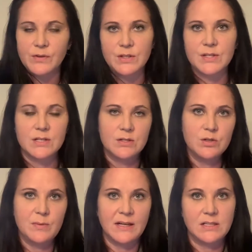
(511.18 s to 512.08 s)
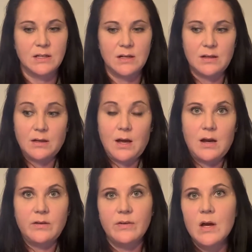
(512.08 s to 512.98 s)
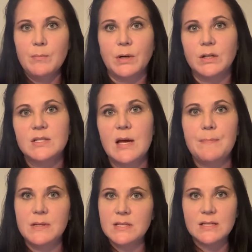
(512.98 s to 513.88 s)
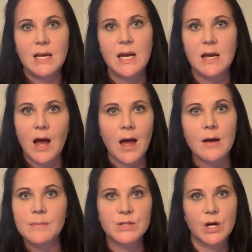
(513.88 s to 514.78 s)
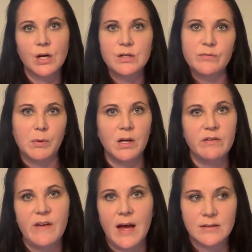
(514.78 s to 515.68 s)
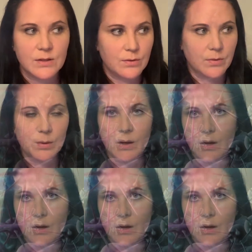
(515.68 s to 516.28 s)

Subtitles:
versus new bacteria that kind of perks up and says, hey, I'm in charge of burning fat, so where do I